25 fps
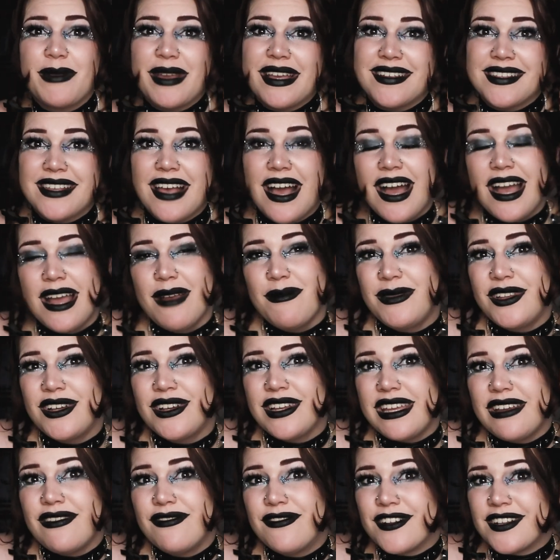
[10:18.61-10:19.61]
because I'm
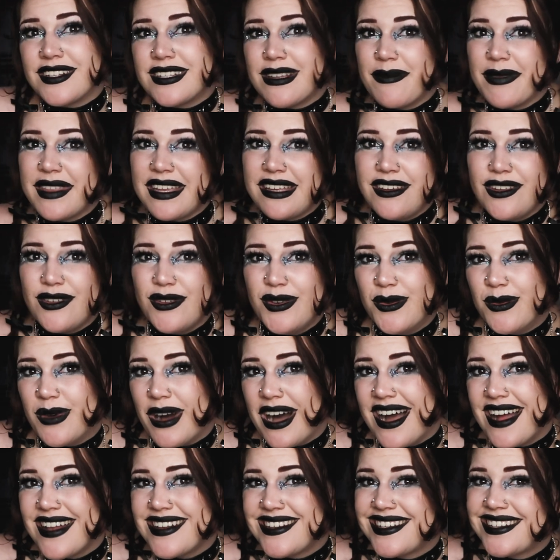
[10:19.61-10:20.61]
looking for something new to
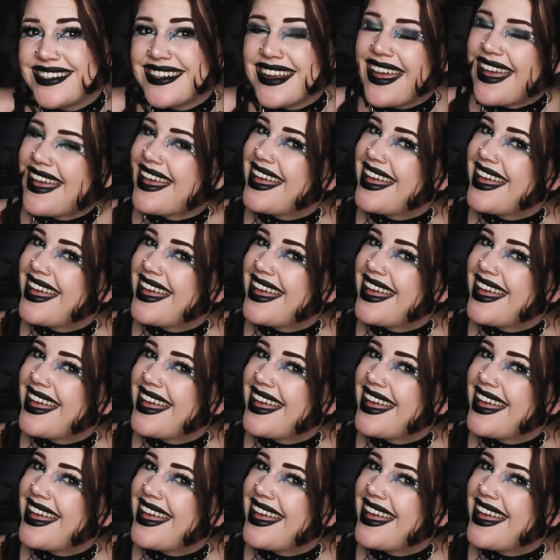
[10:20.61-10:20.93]
watch.